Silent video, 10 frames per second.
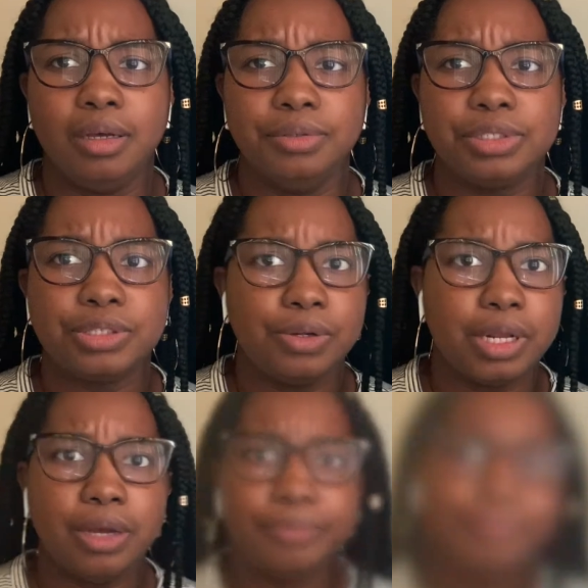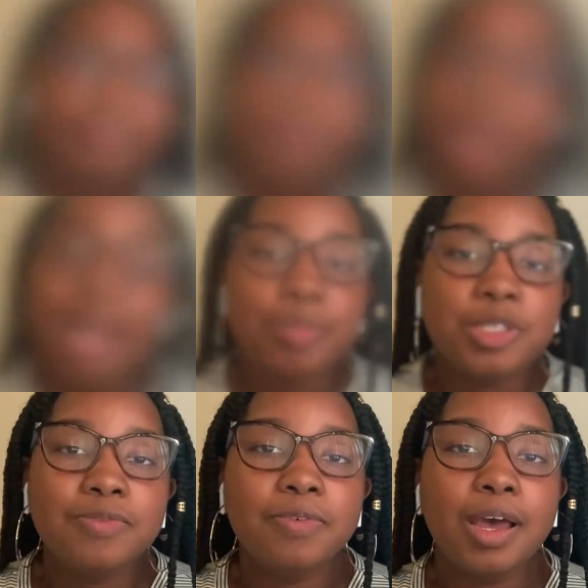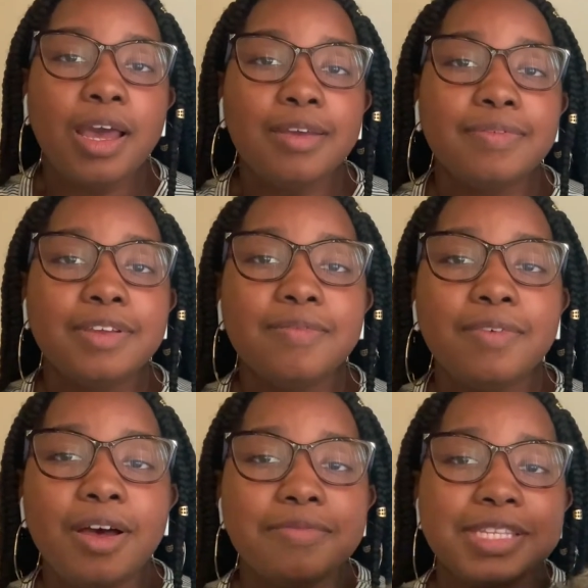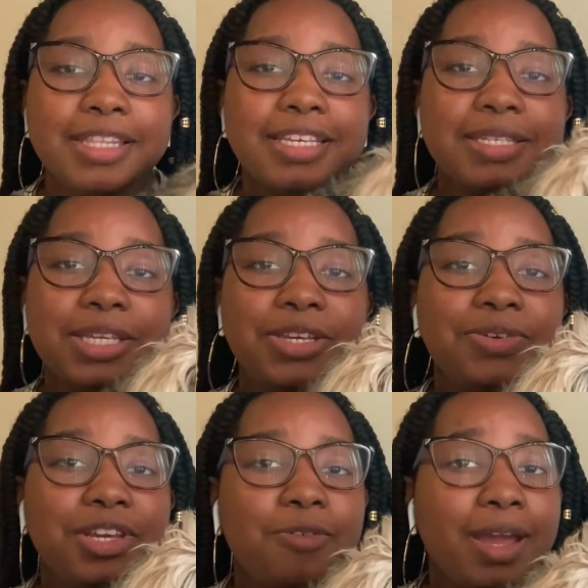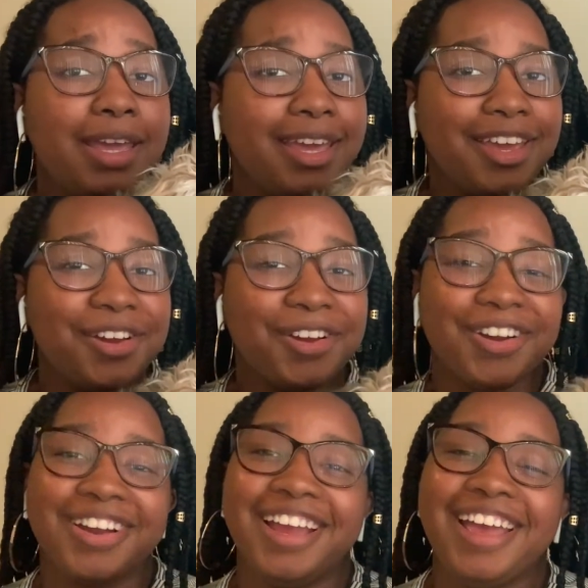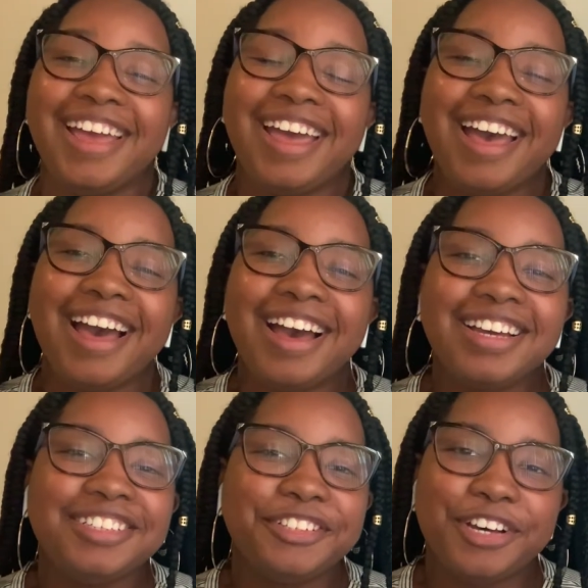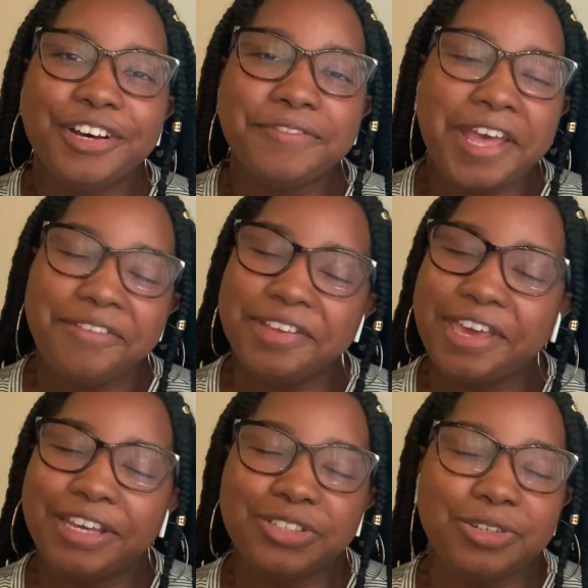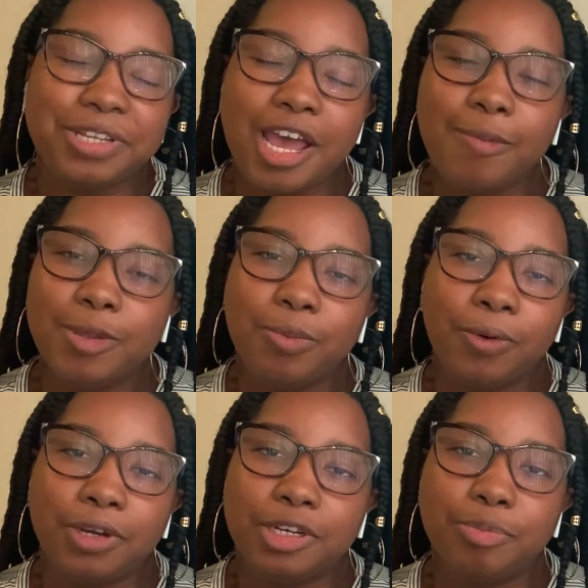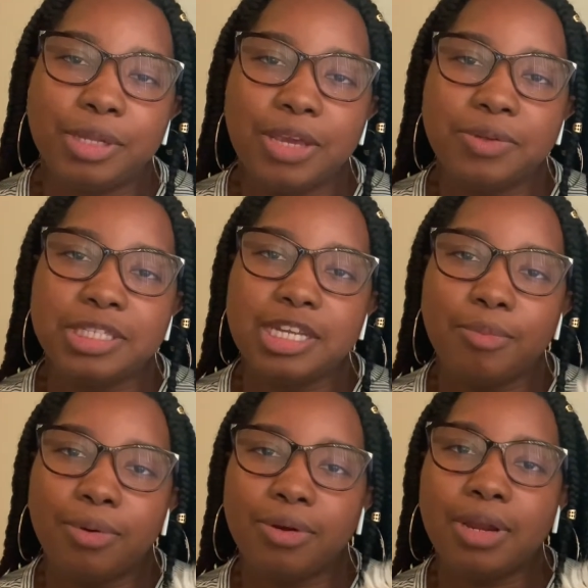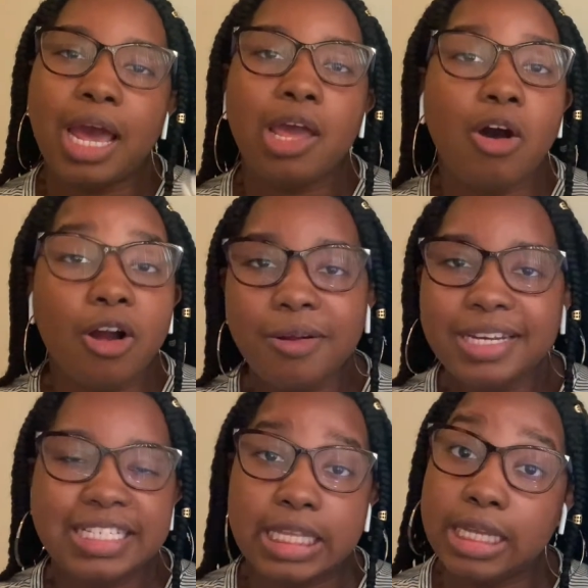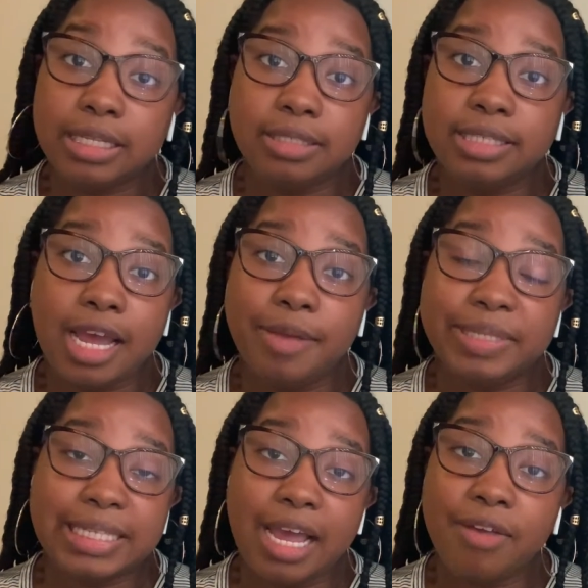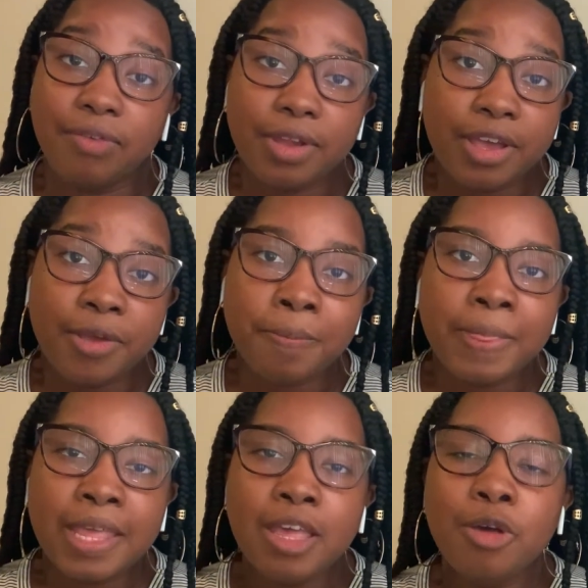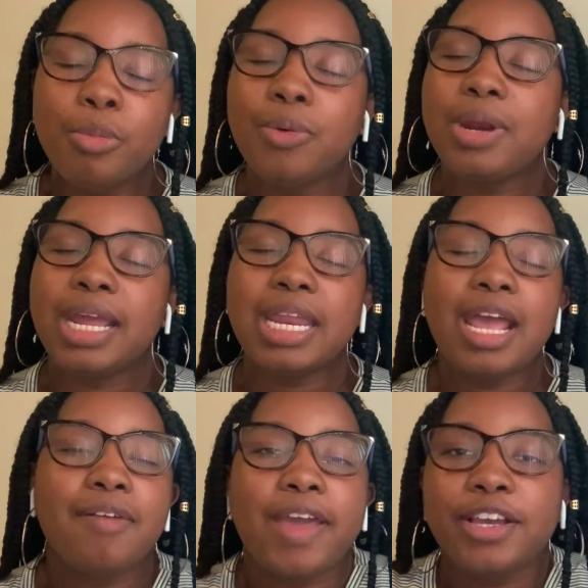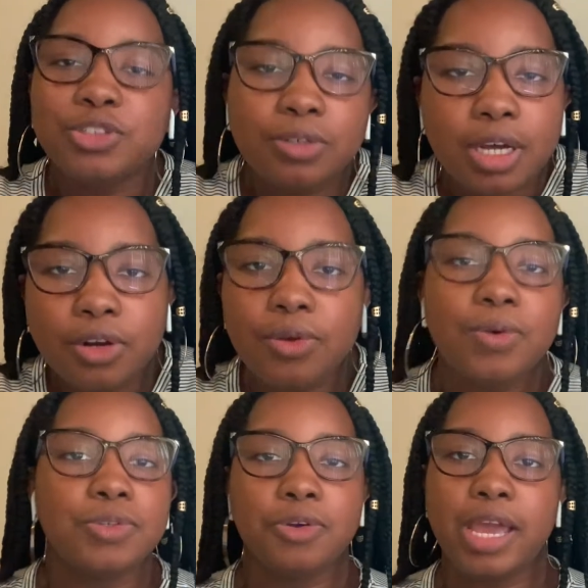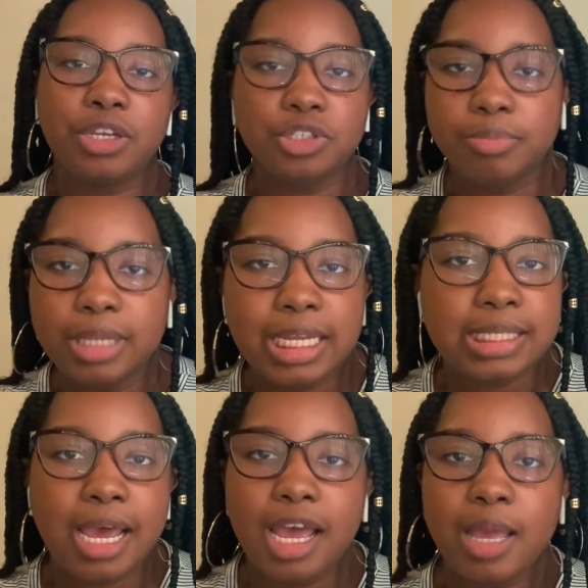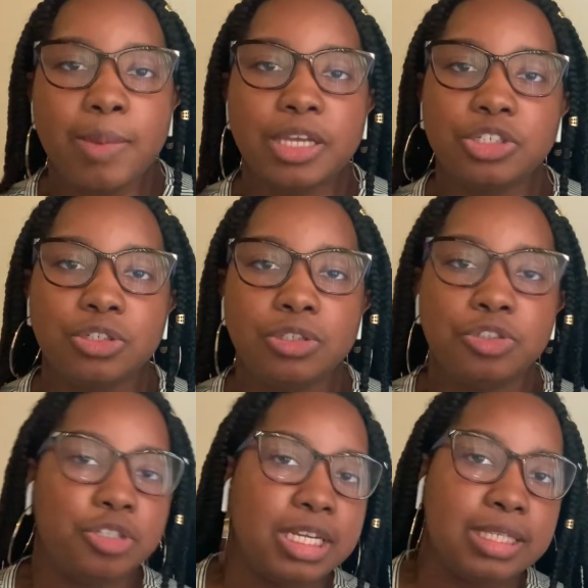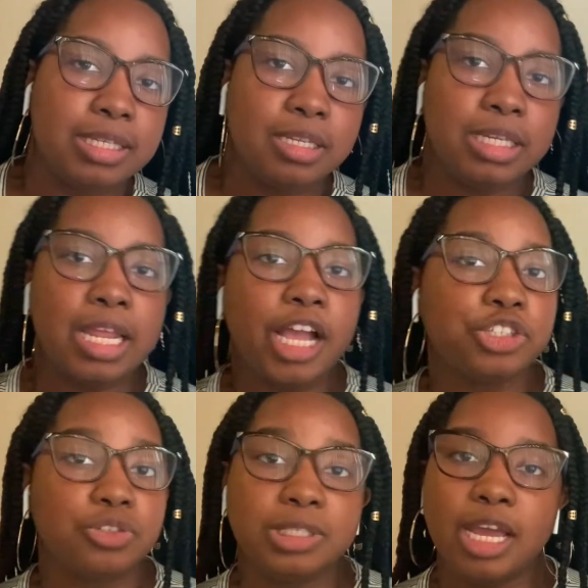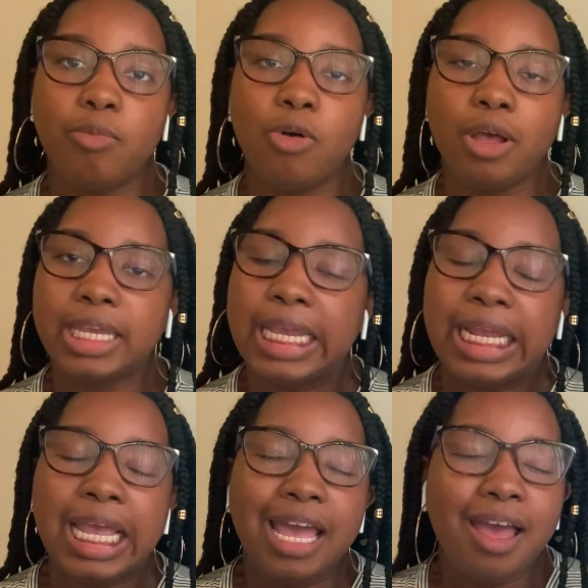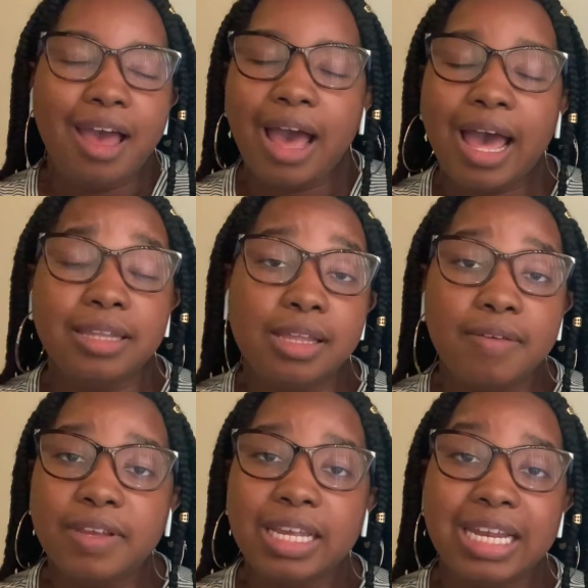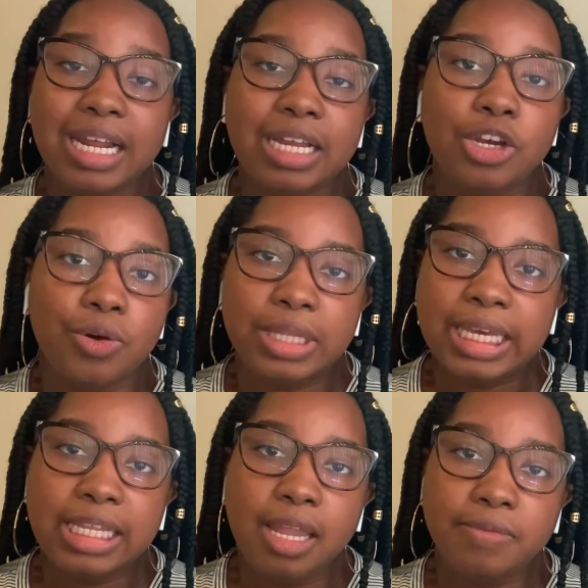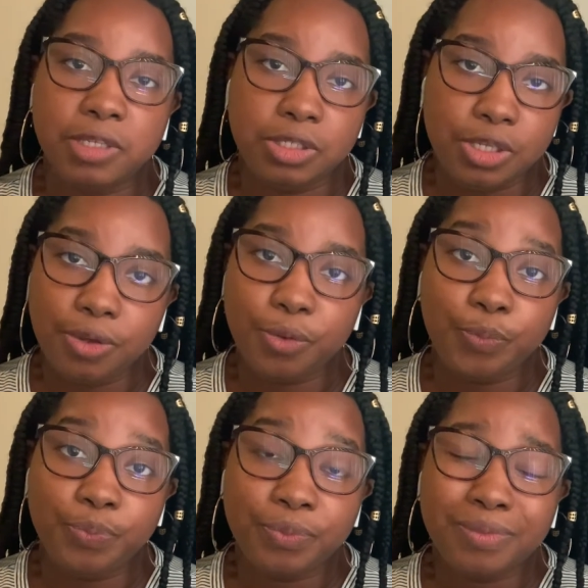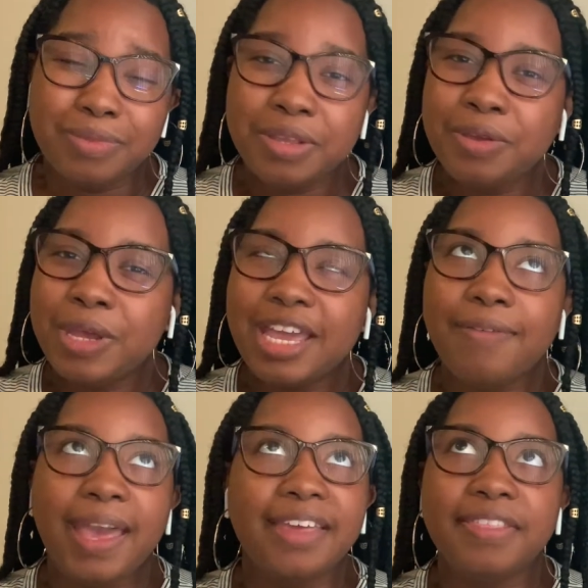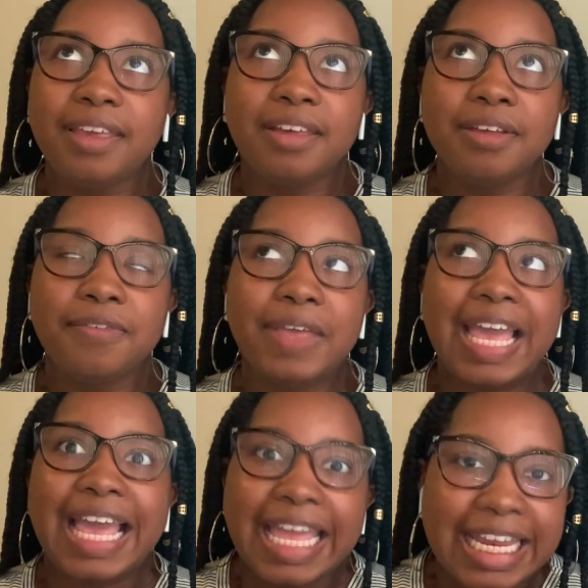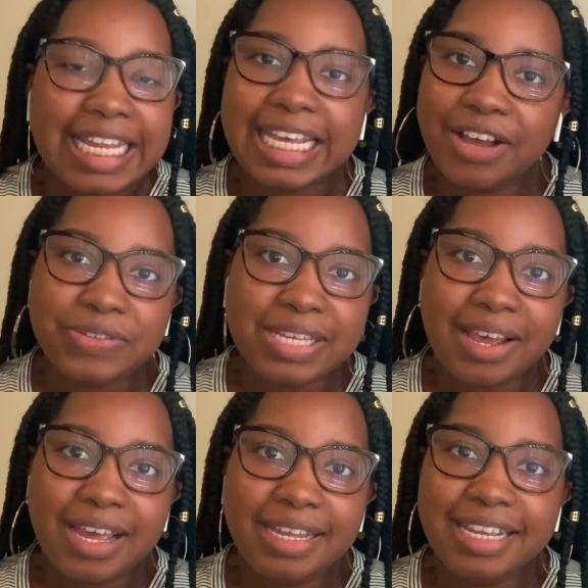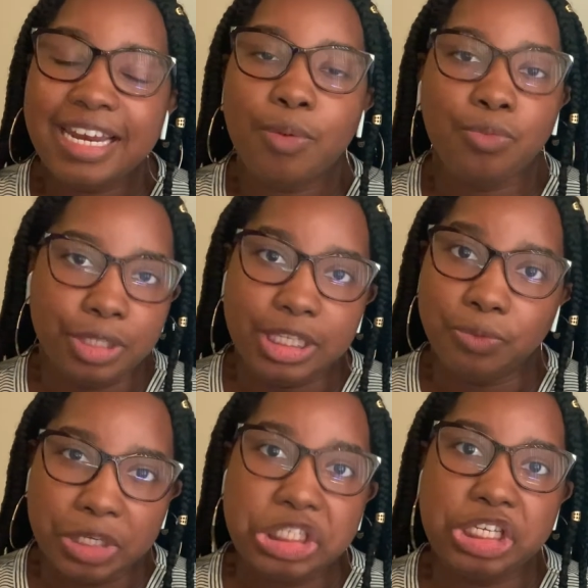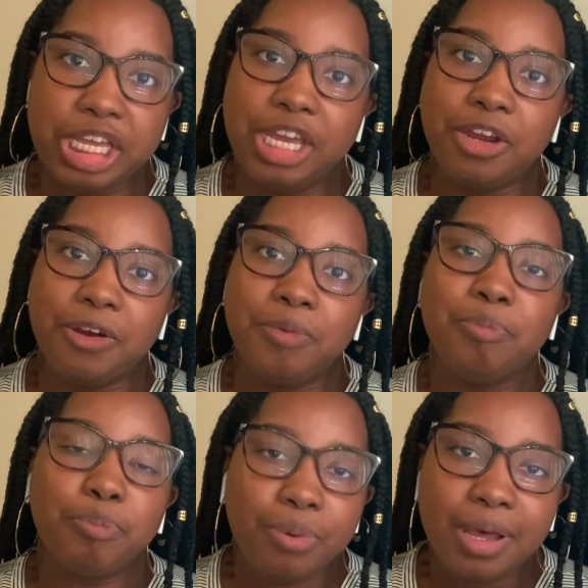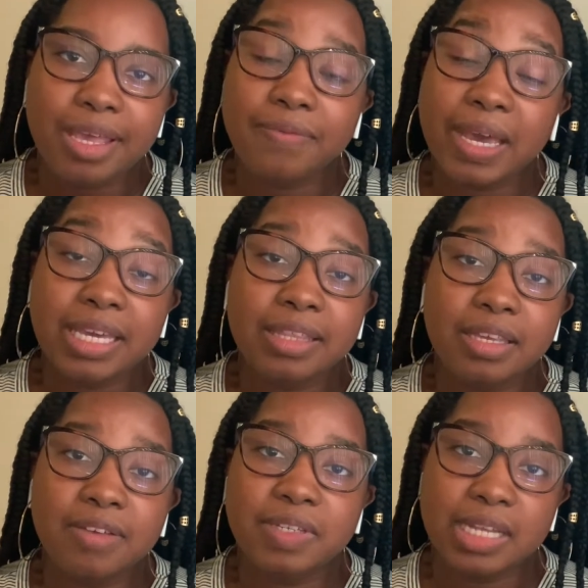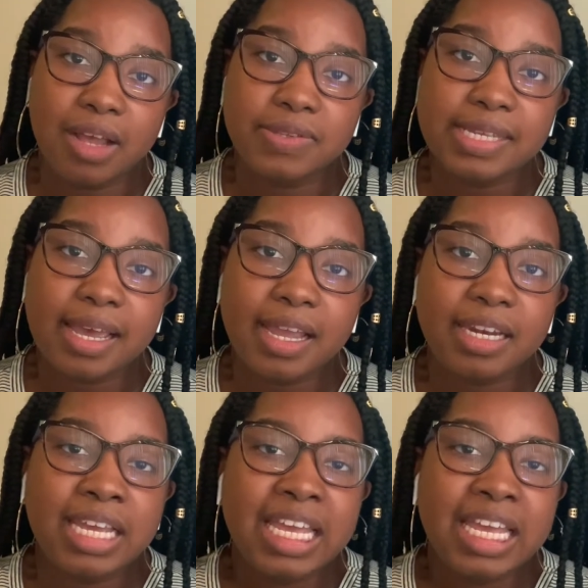slow down. Option 5 involves this cutie right here. I love having extra time in the morning to play with Timber. I already set time aside for him, but when I can have extra cuddles or extra playtime, extra treats, and extra time walking, I love it and I know that he loves it too. If I could think of any downside, and I'm really reaching here, but if I can think of a downside,